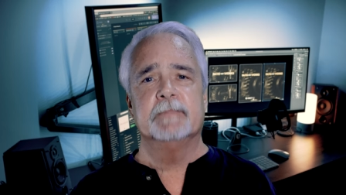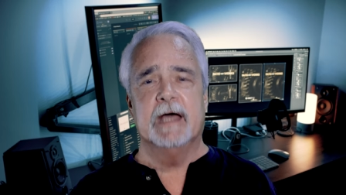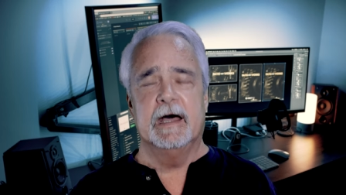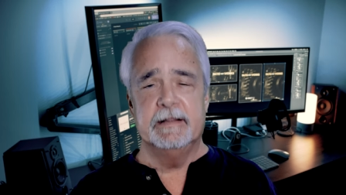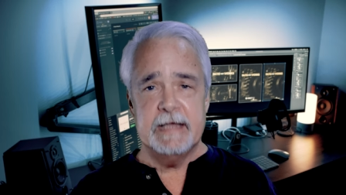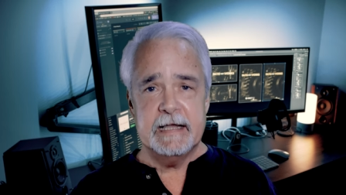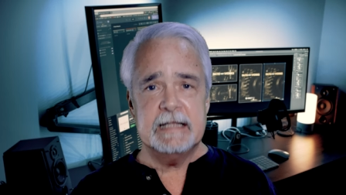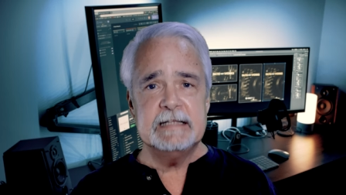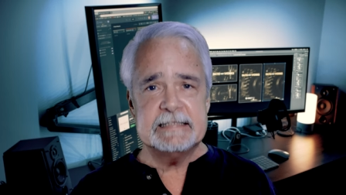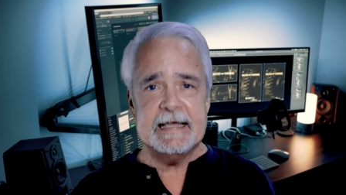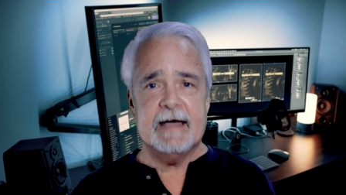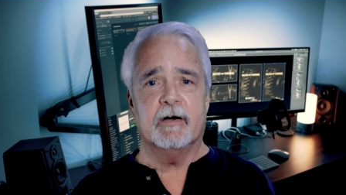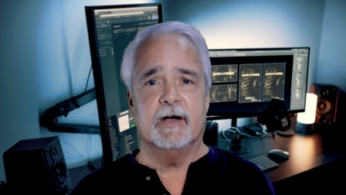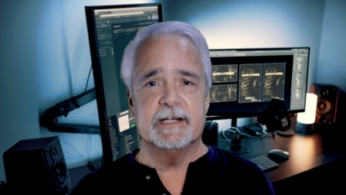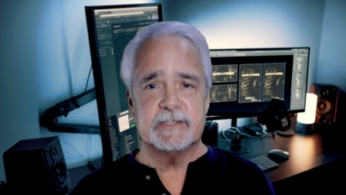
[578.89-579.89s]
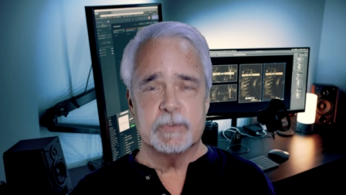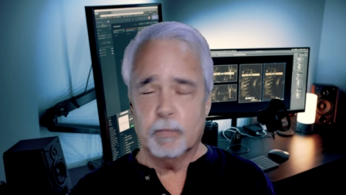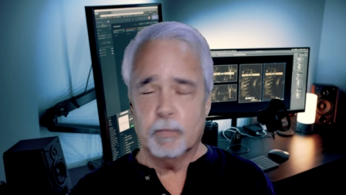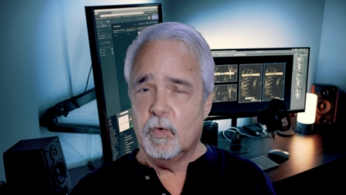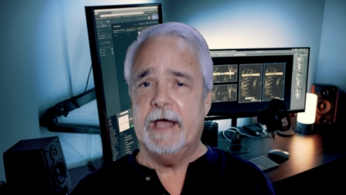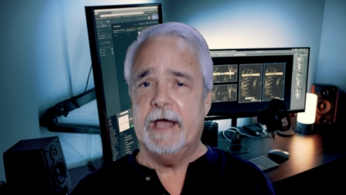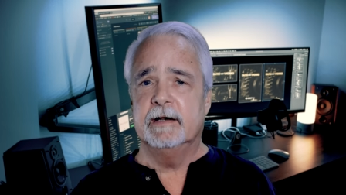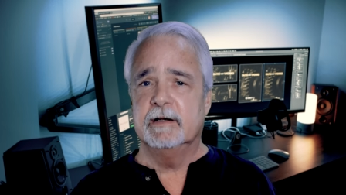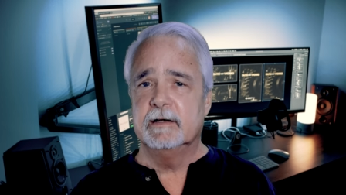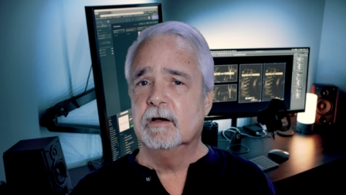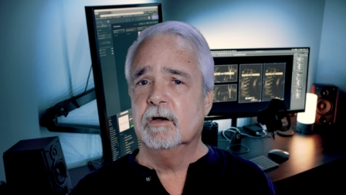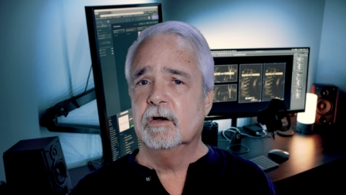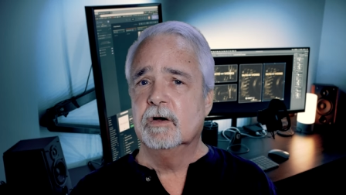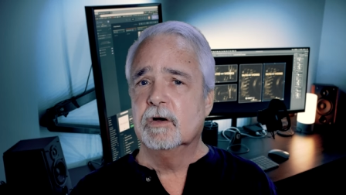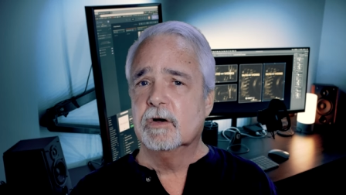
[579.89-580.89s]
and they can tell us when
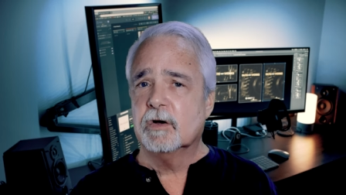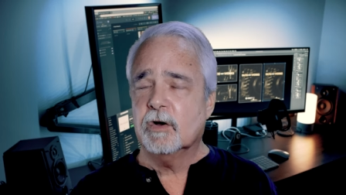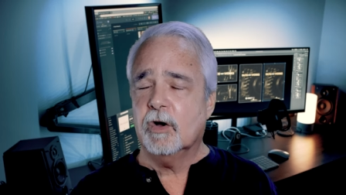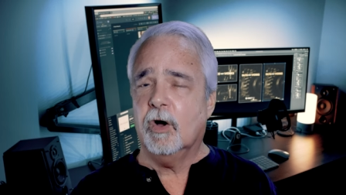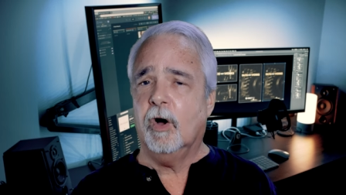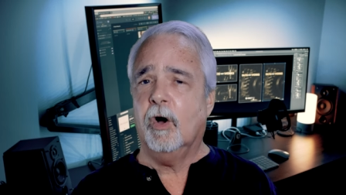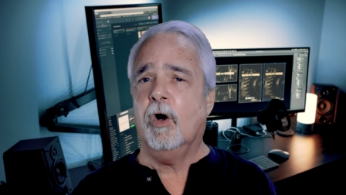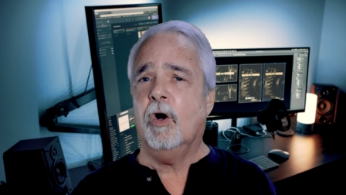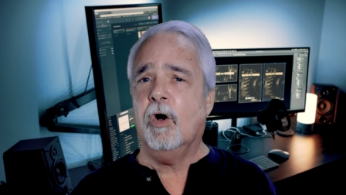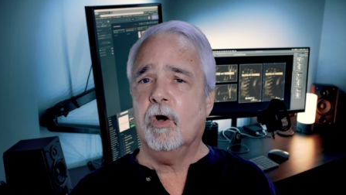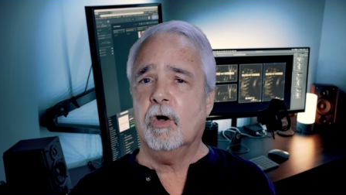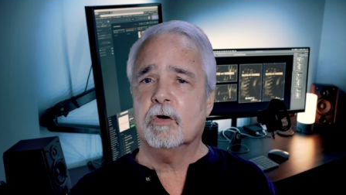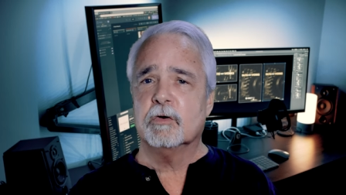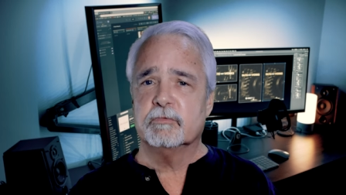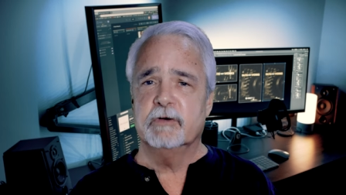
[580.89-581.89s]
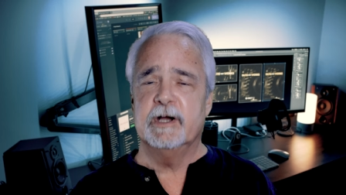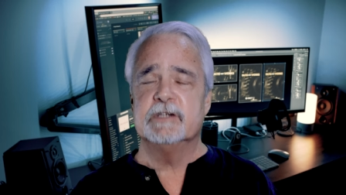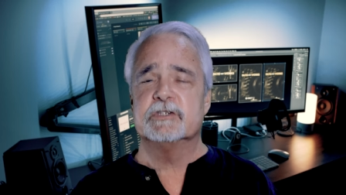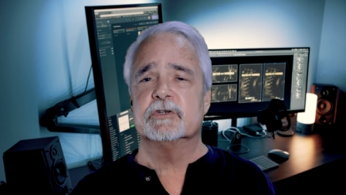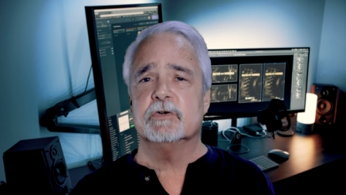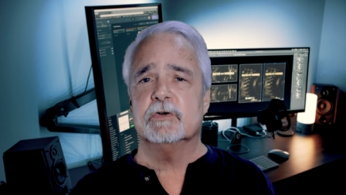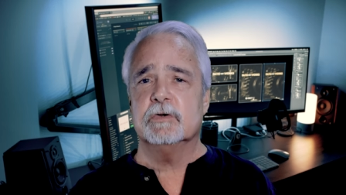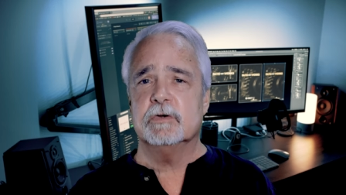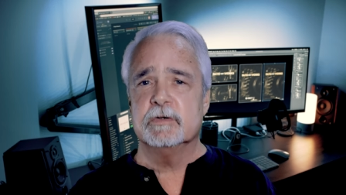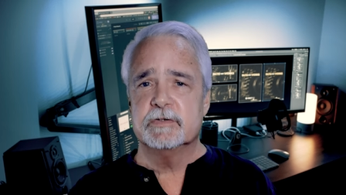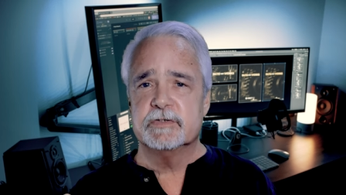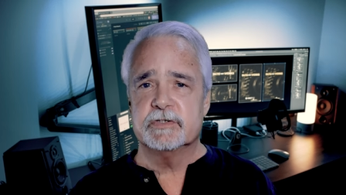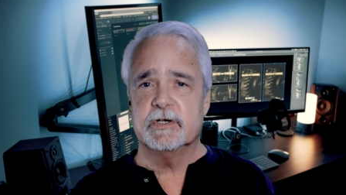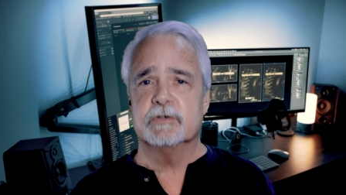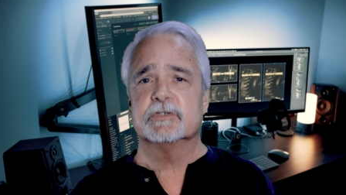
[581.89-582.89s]
all racial,
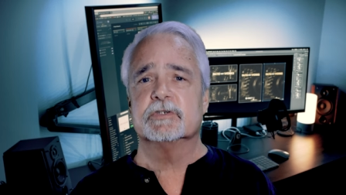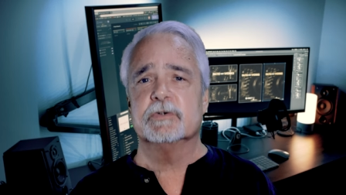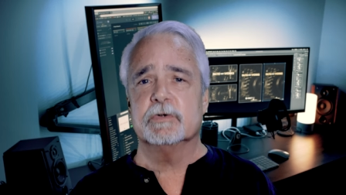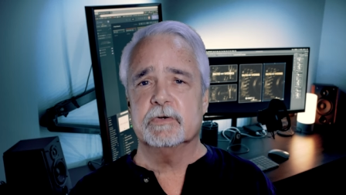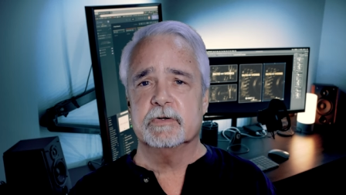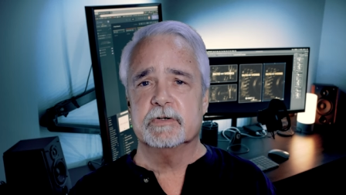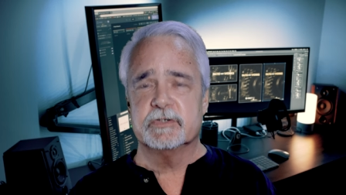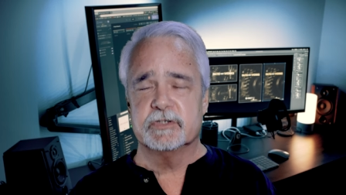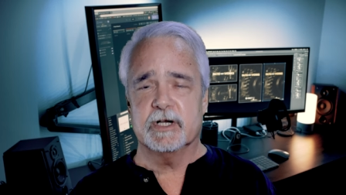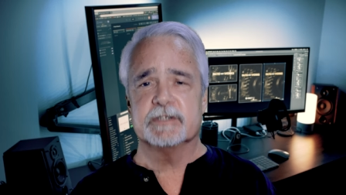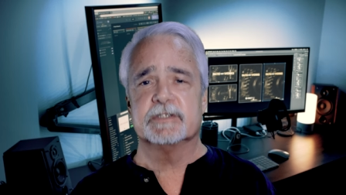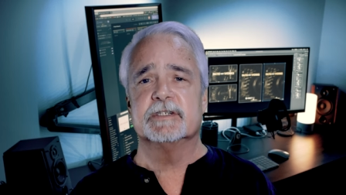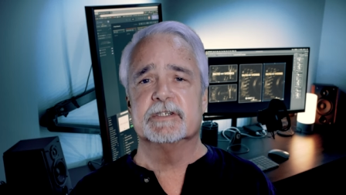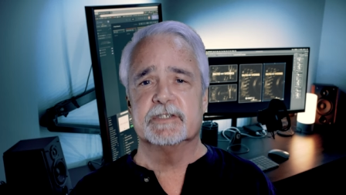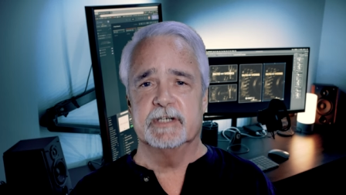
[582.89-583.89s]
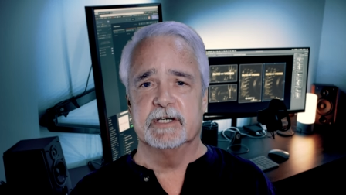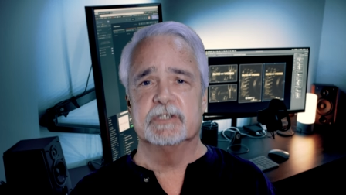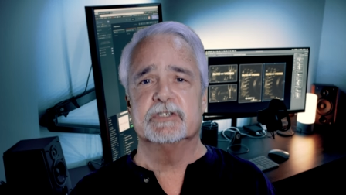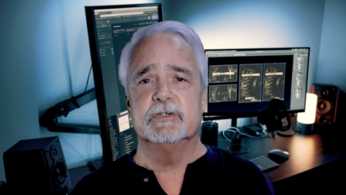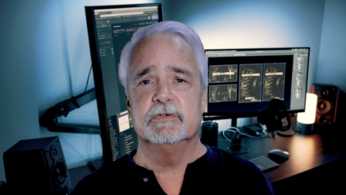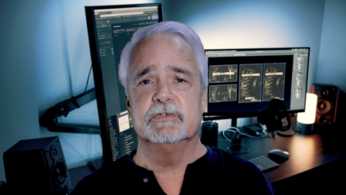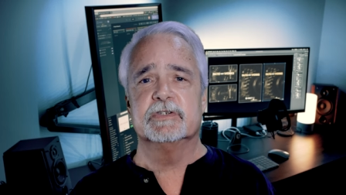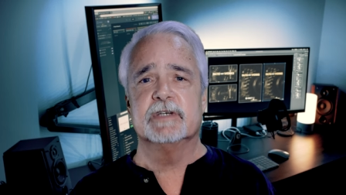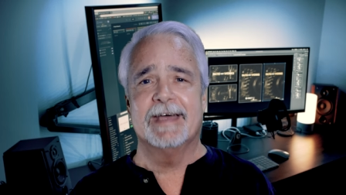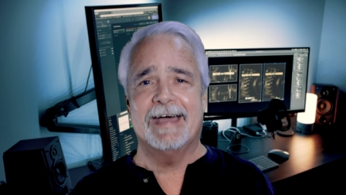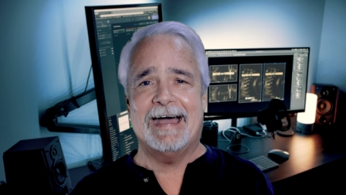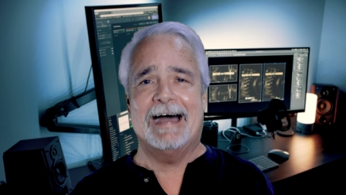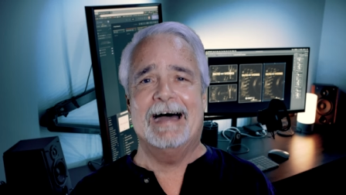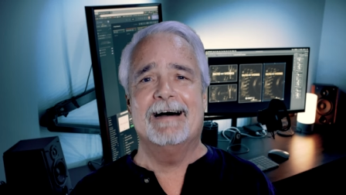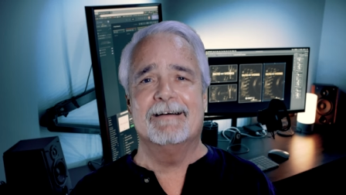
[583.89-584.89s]
social justice issues
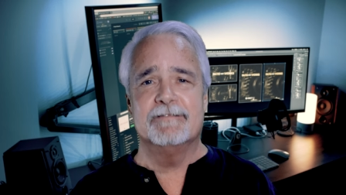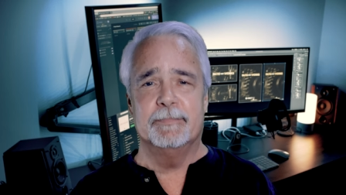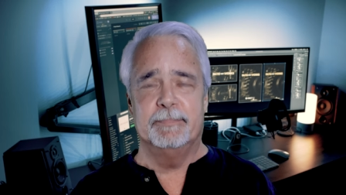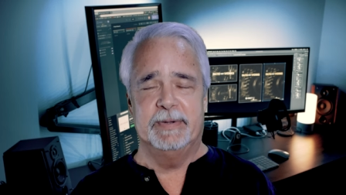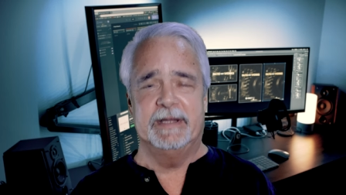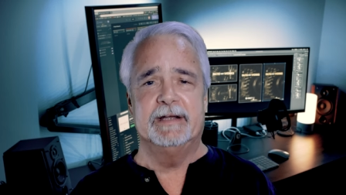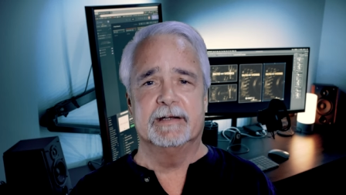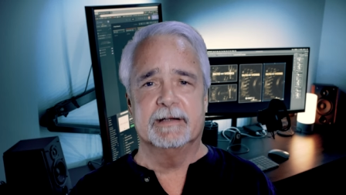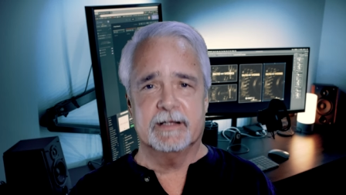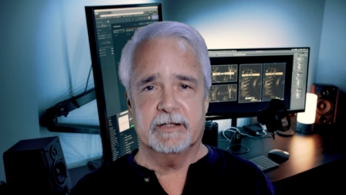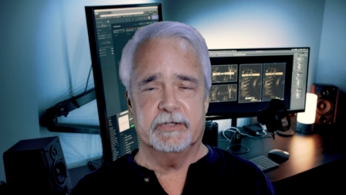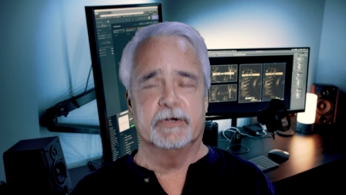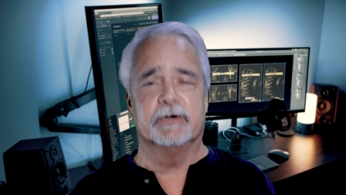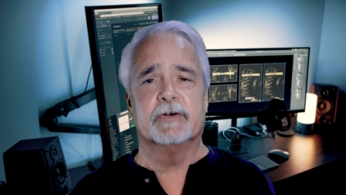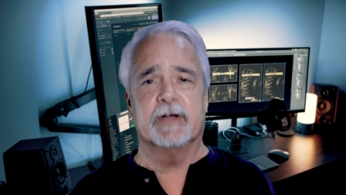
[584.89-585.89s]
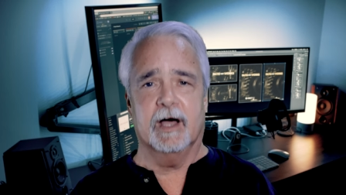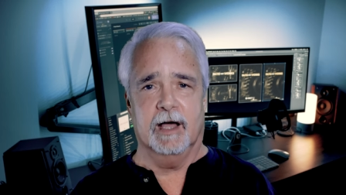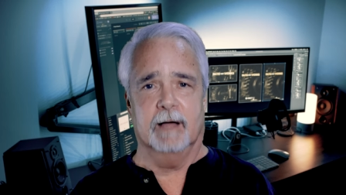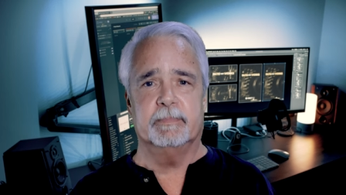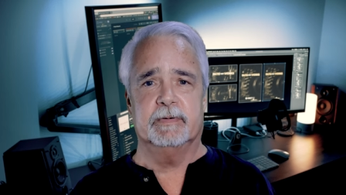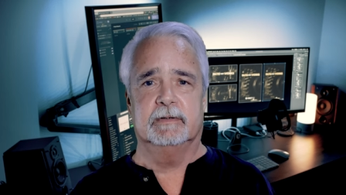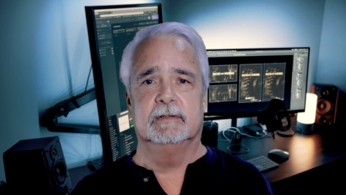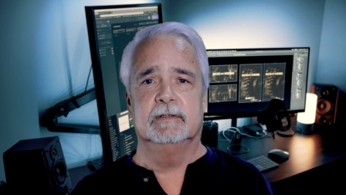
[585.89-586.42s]
have been cleared up